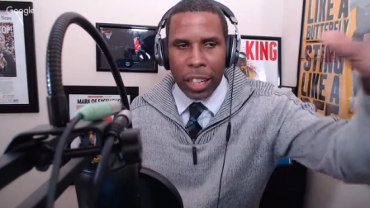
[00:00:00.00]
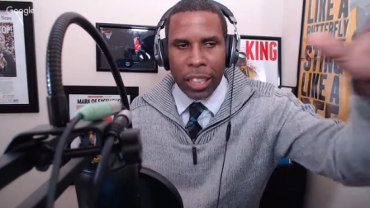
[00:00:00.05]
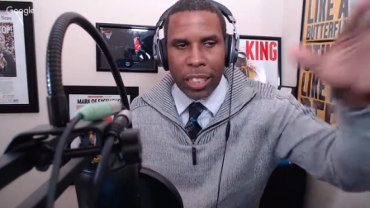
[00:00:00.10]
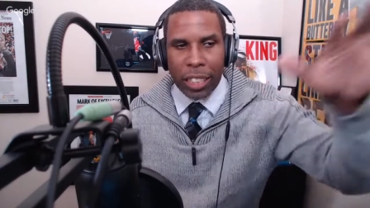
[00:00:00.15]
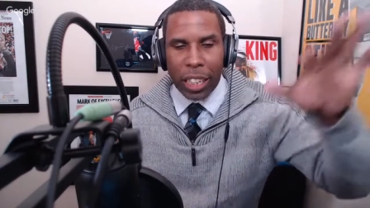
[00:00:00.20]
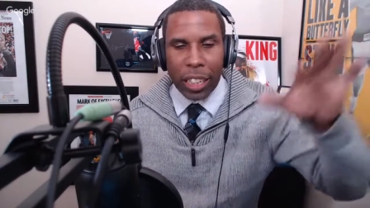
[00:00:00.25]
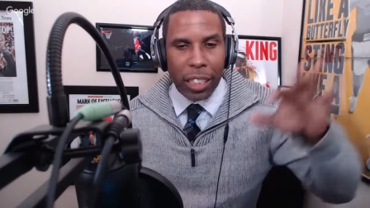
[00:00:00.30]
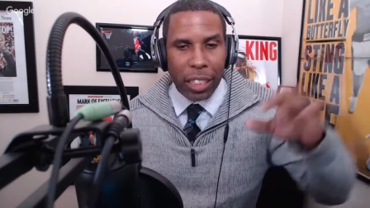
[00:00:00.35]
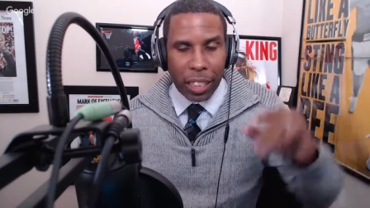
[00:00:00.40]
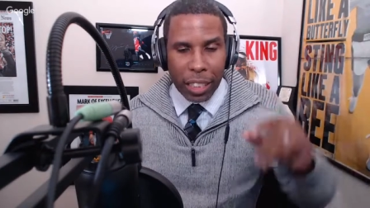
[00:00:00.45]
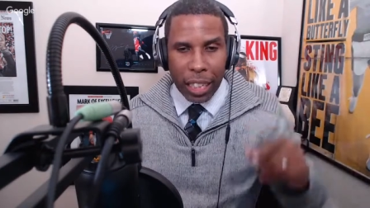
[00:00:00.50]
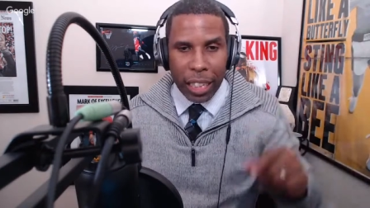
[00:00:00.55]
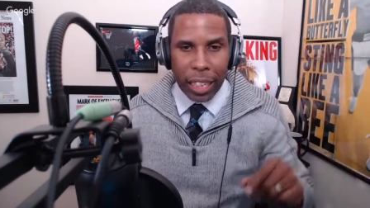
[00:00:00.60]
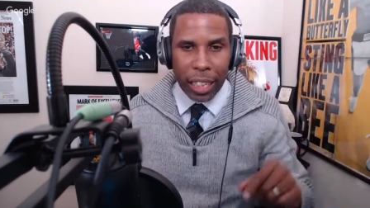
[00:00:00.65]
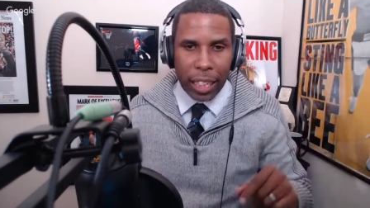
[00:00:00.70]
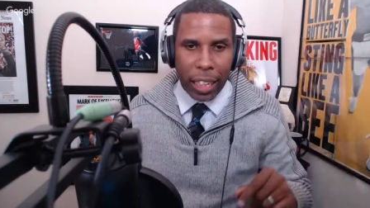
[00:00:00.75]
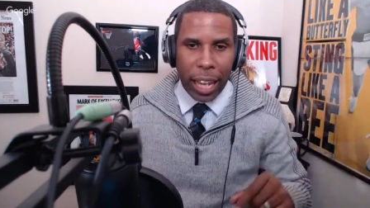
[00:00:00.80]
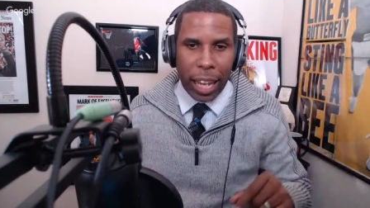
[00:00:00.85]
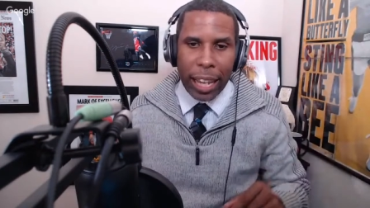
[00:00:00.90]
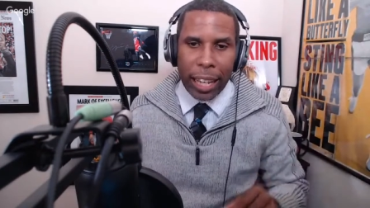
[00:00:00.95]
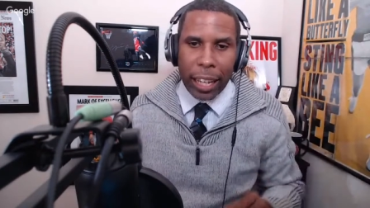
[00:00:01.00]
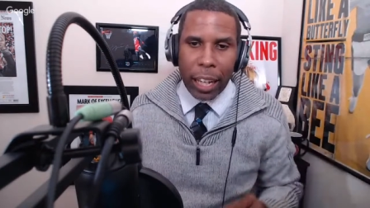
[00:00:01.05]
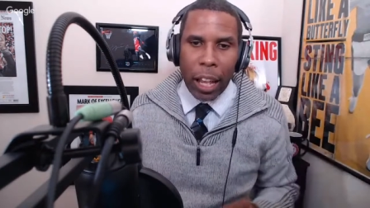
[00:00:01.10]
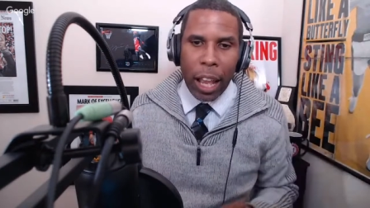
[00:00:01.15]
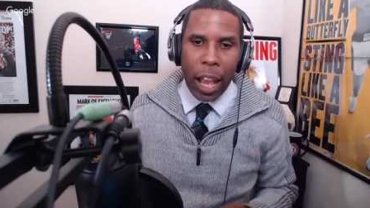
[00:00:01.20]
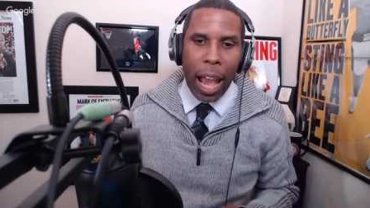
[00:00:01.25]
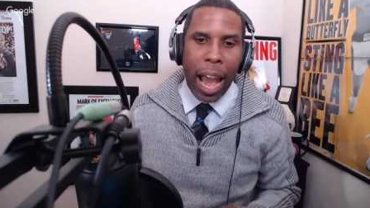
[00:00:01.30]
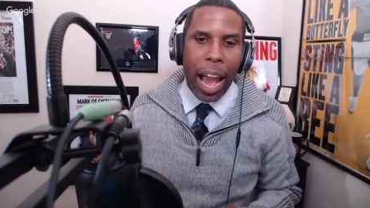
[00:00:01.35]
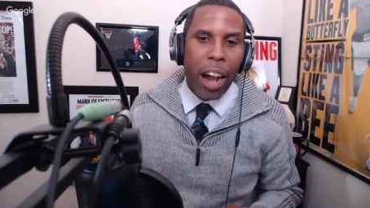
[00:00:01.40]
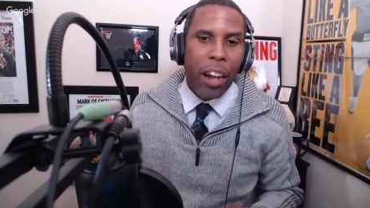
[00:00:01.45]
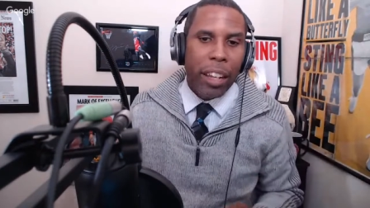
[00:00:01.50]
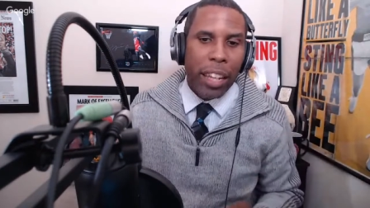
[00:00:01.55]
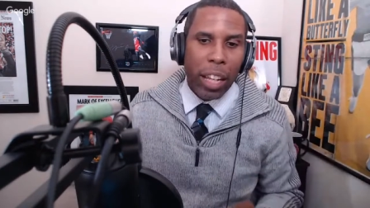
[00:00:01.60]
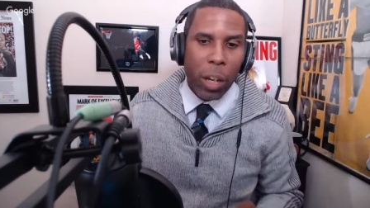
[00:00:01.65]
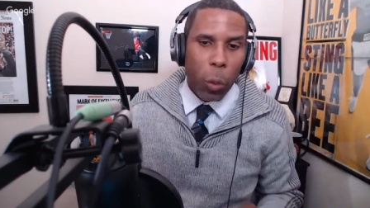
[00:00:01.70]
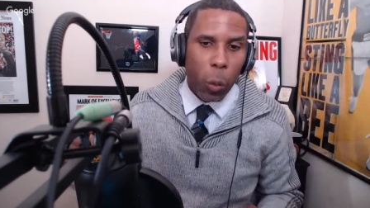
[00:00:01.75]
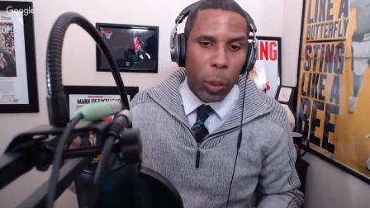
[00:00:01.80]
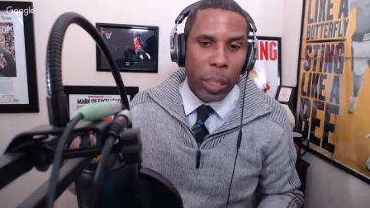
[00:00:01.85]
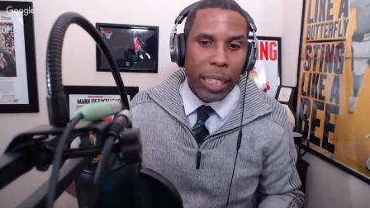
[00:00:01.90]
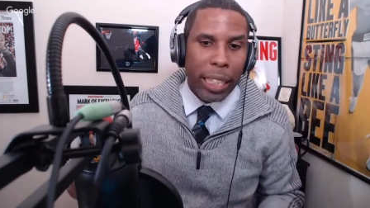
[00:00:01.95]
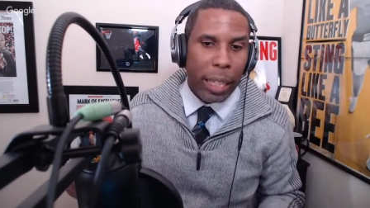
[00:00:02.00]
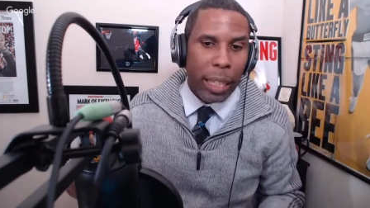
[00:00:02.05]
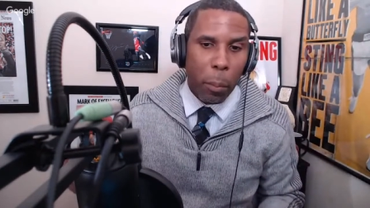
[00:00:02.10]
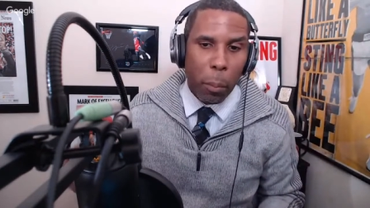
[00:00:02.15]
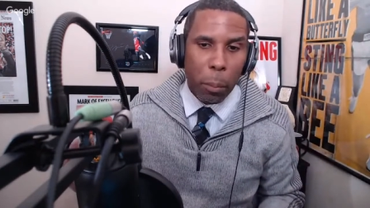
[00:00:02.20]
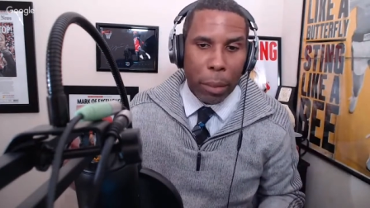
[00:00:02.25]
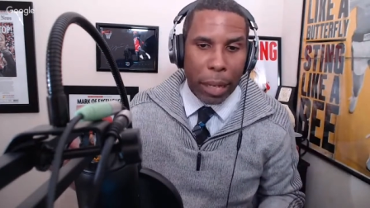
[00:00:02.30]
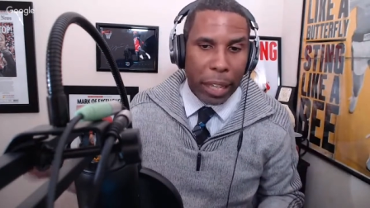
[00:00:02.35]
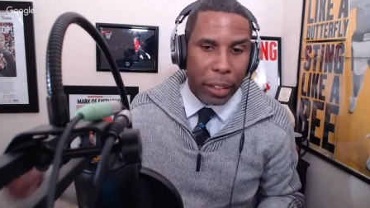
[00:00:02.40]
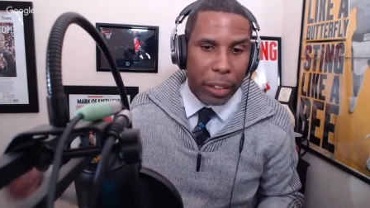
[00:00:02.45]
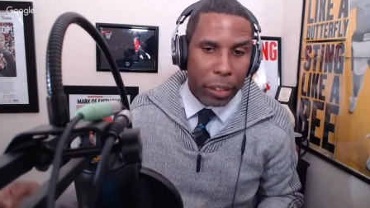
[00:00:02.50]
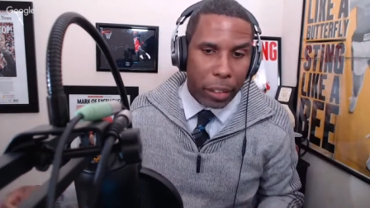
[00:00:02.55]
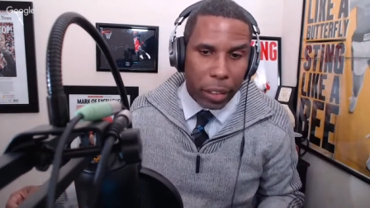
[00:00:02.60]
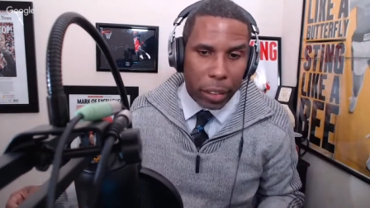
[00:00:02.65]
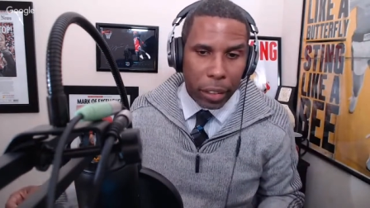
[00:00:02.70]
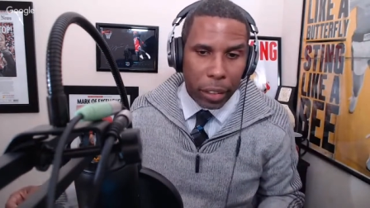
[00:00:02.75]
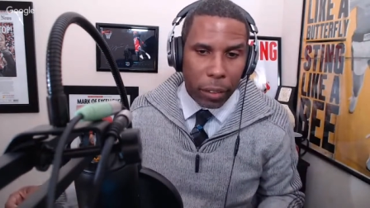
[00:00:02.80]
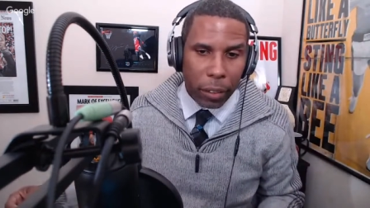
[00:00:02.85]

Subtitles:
instead of saying, hey, how can we get better?